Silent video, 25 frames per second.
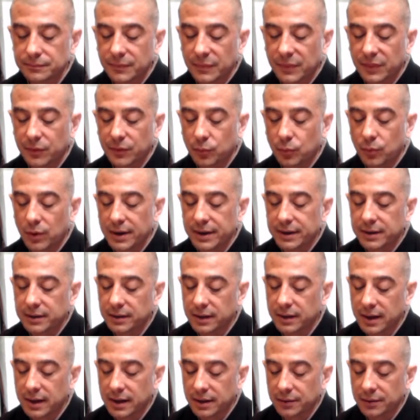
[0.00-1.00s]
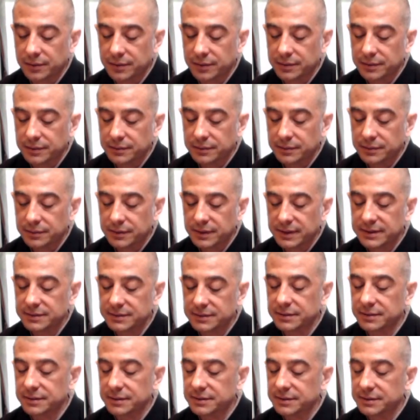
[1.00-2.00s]
The white cloud is
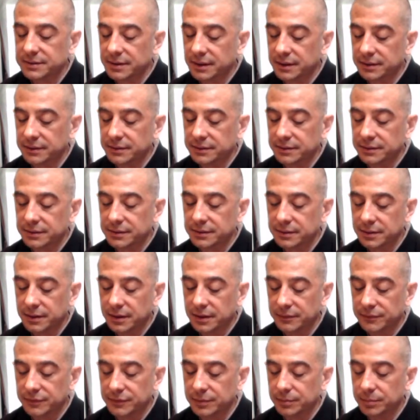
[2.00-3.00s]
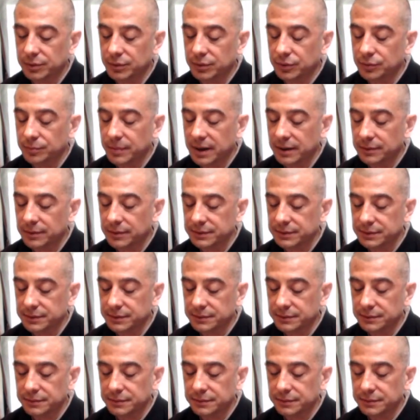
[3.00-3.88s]
the son of the blue mountain.